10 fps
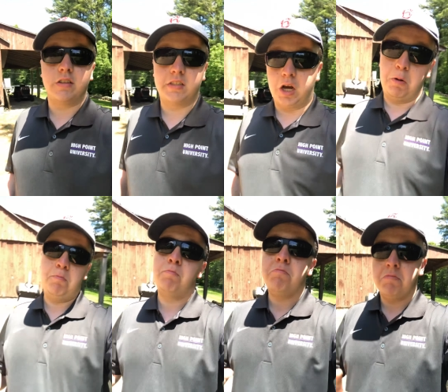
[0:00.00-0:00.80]
So
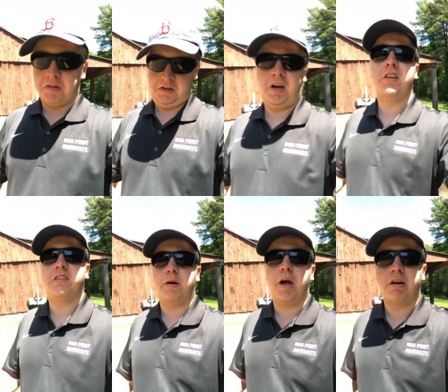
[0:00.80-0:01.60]
I
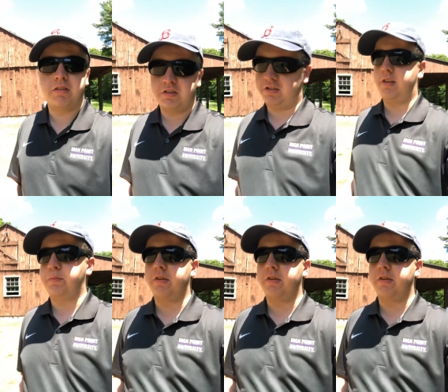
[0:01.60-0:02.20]
step I stepped